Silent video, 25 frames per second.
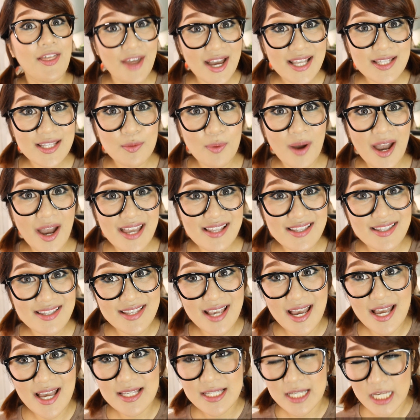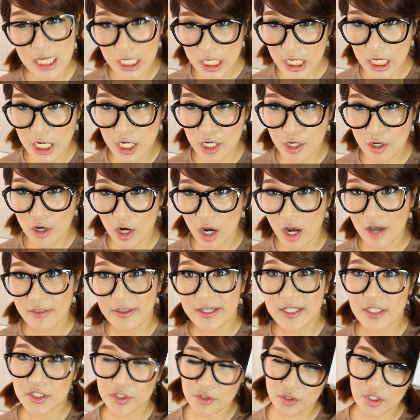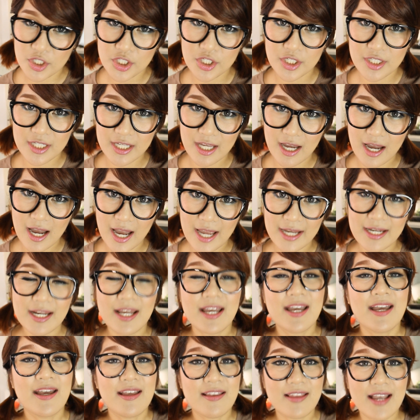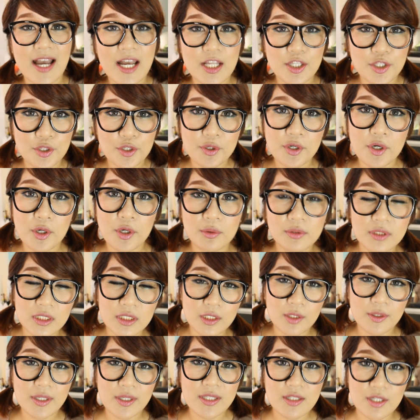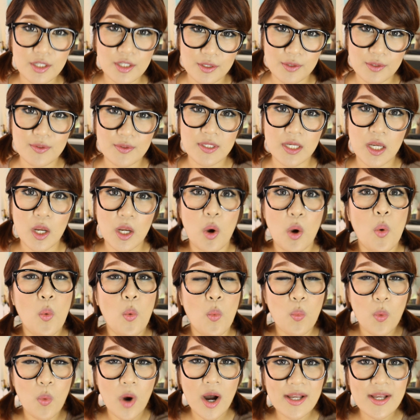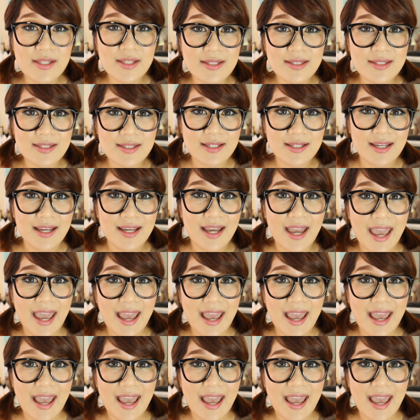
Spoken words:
That's why it says here on the instruction guide that you're only going to use it once,